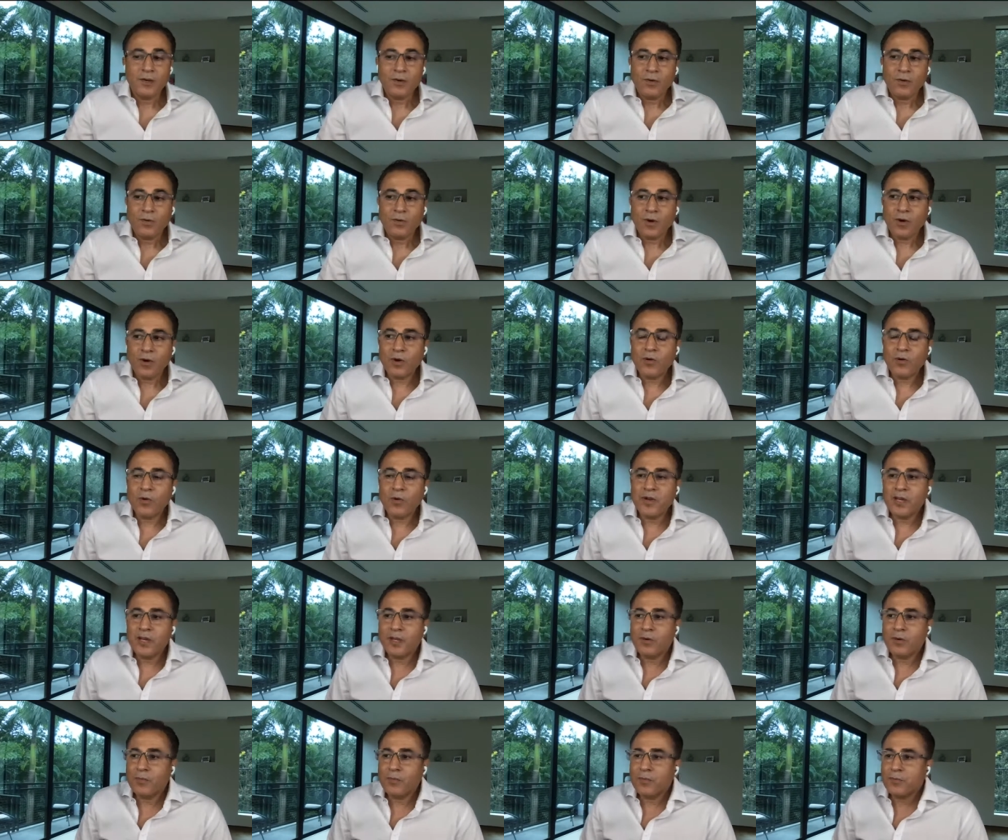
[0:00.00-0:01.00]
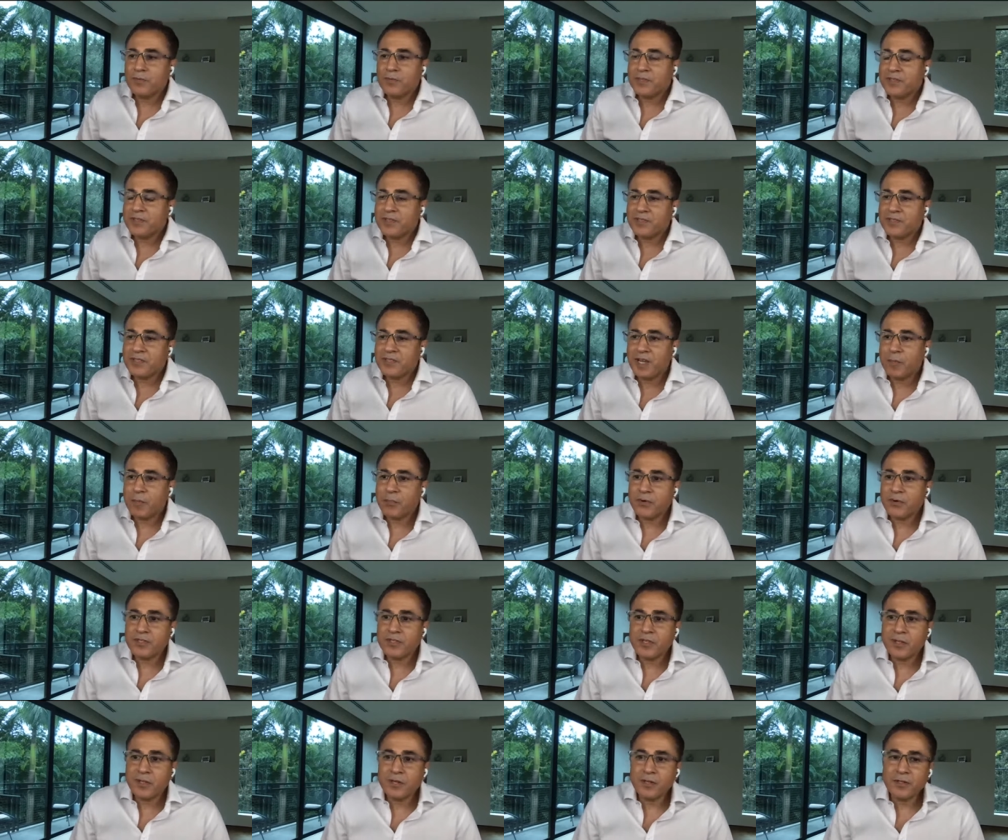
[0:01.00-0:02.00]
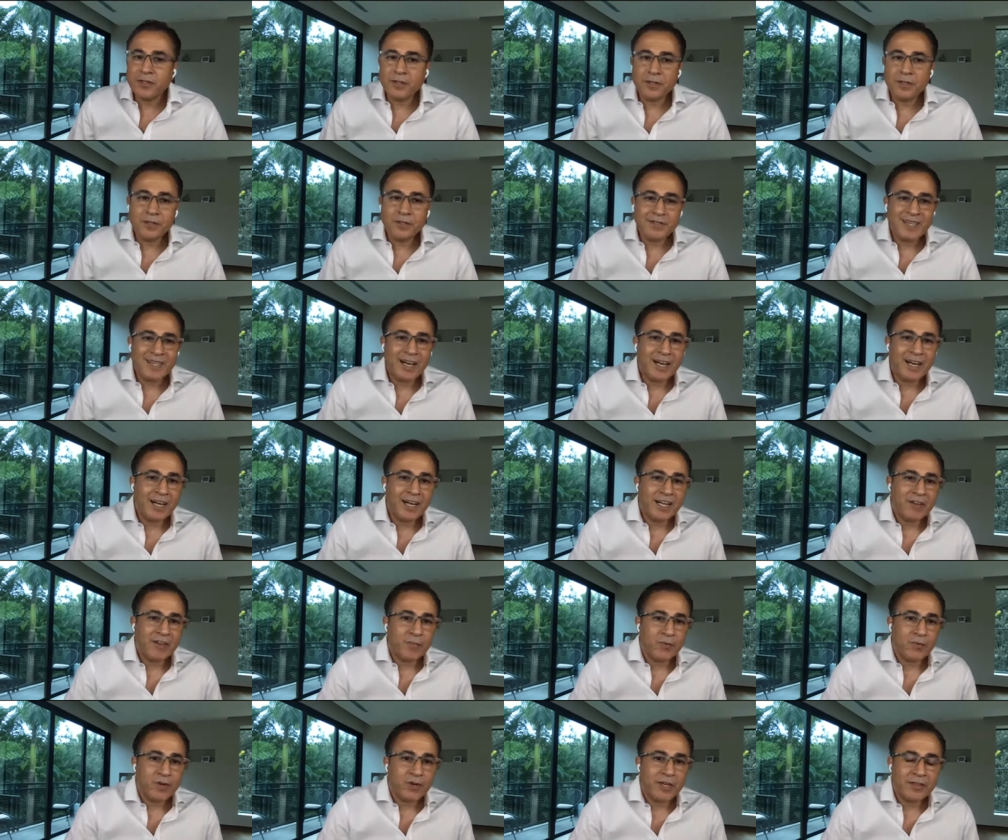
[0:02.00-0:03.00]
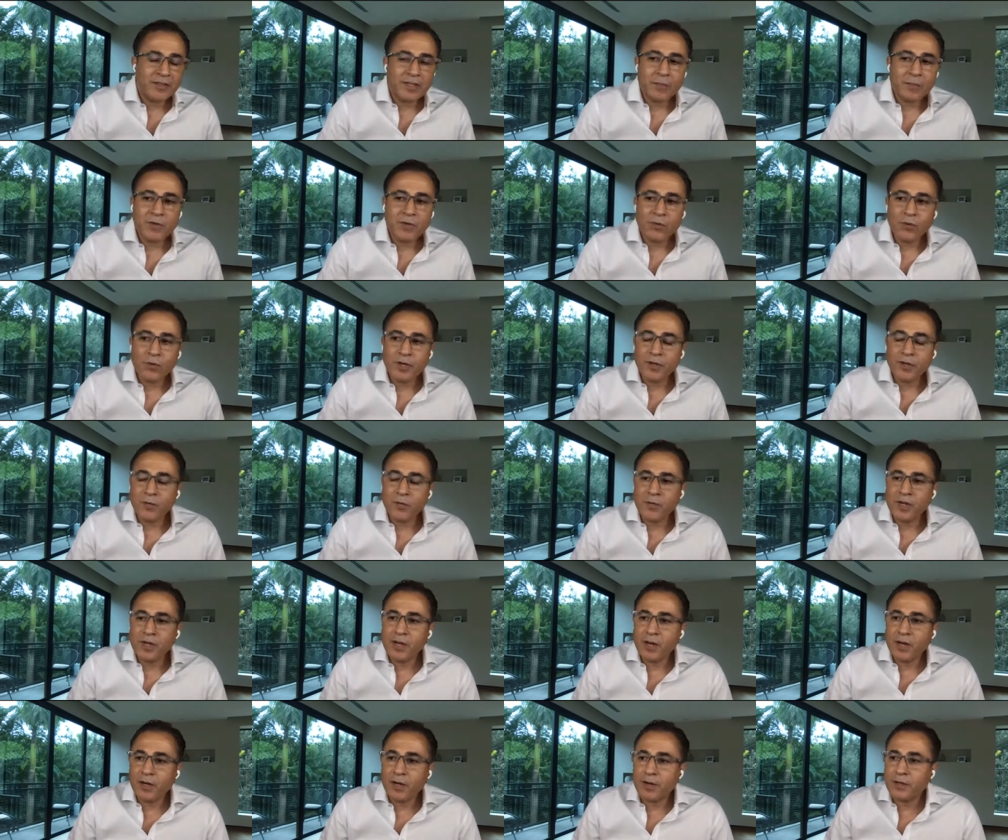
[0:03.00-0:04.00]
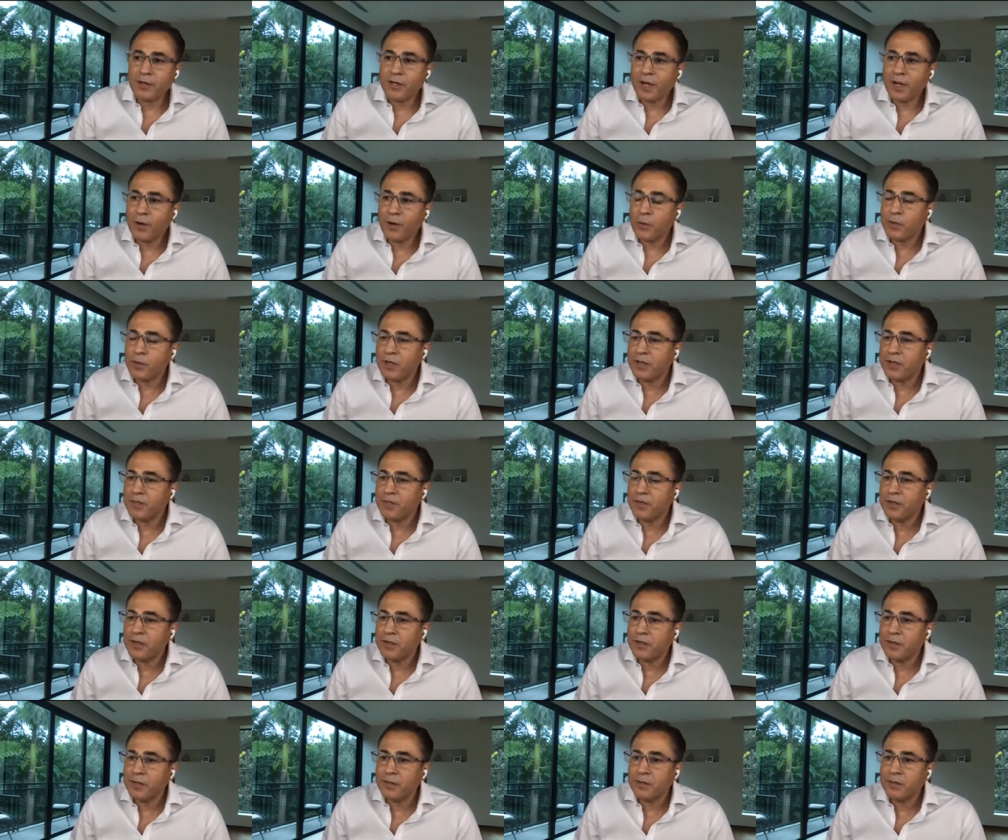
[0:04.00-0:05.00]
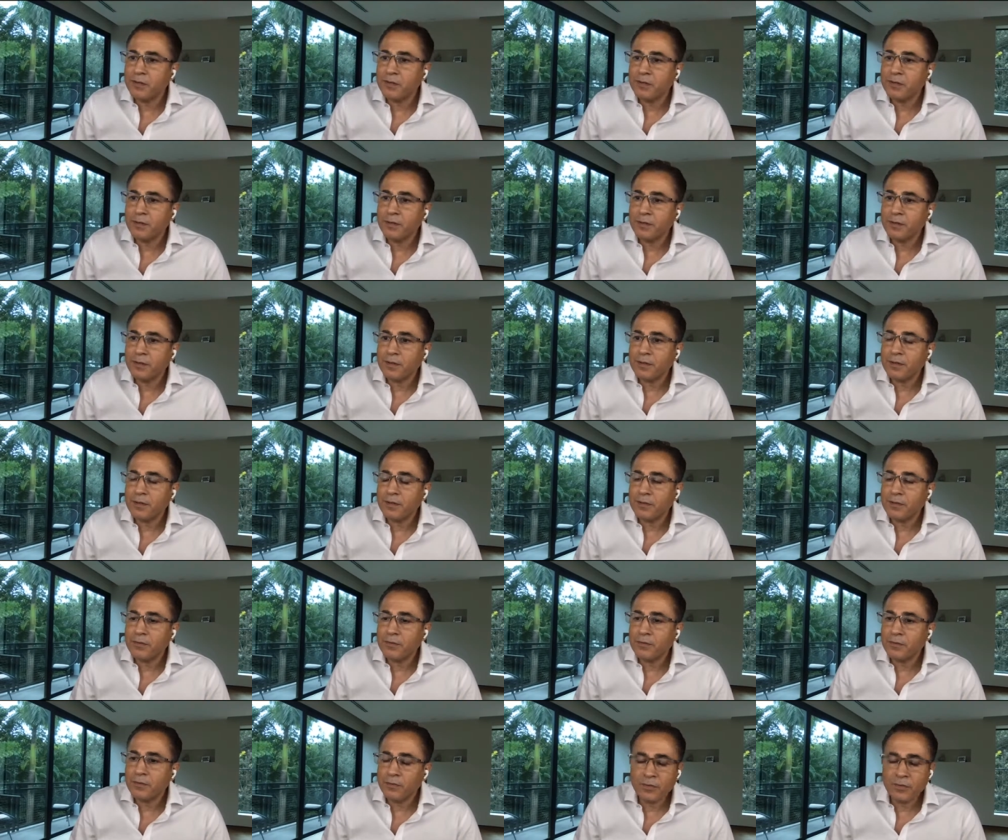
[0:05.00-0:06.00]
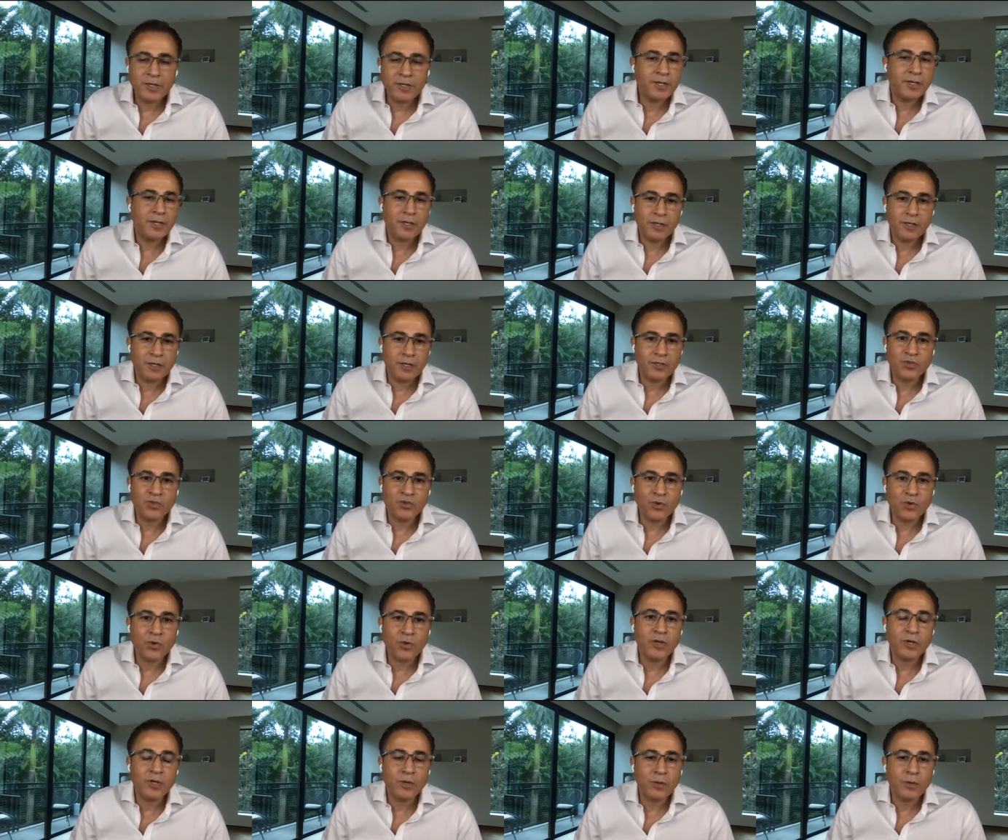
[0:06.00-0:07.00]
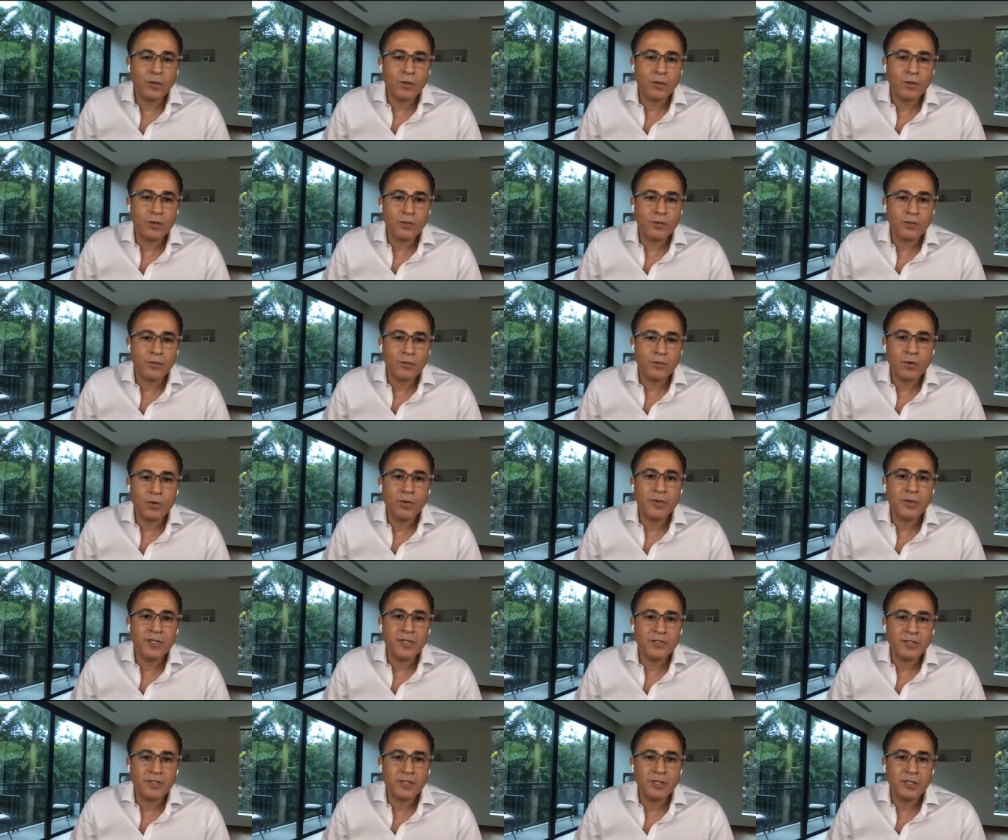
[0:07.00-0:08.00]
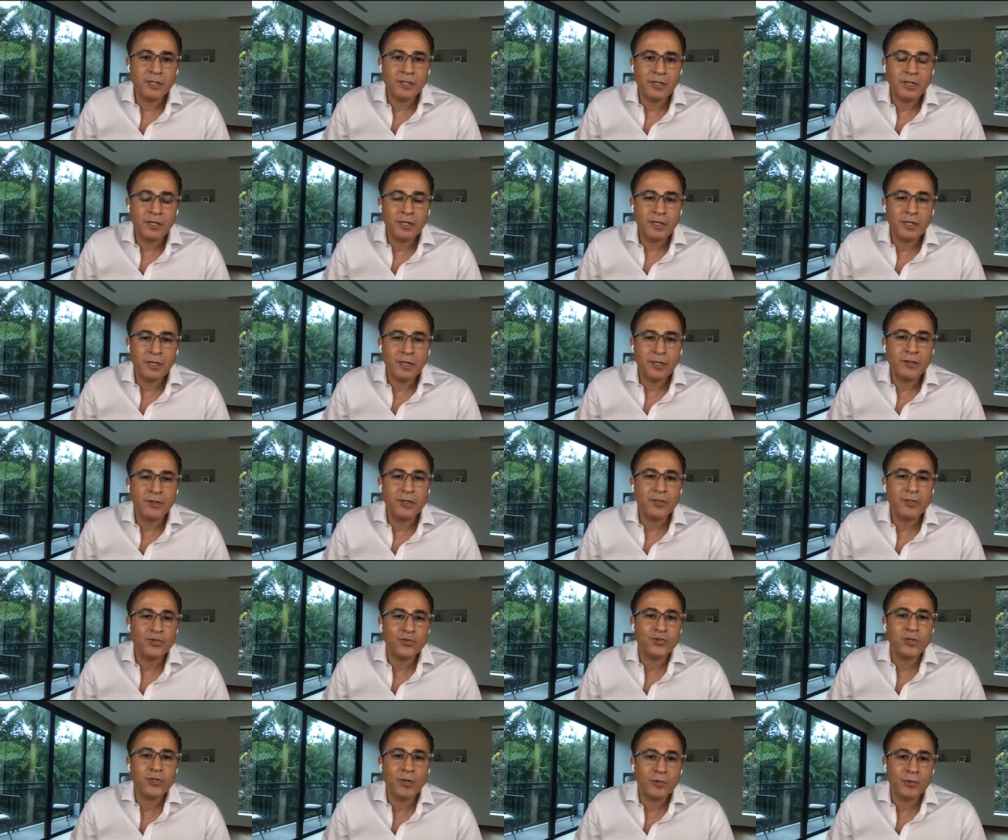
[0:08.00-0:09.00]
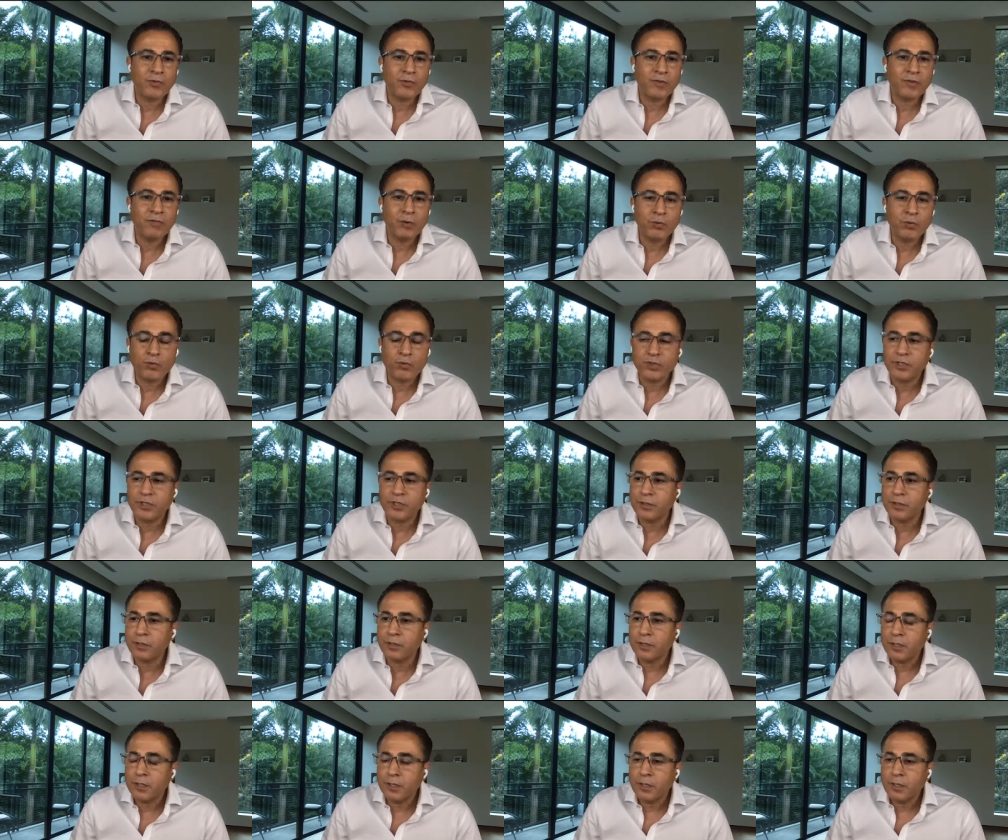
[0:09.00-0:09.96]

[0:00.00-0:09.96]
Well, look, this is an unprecedented time, right? I mean, we are now living really historical moments in an industrial revolution,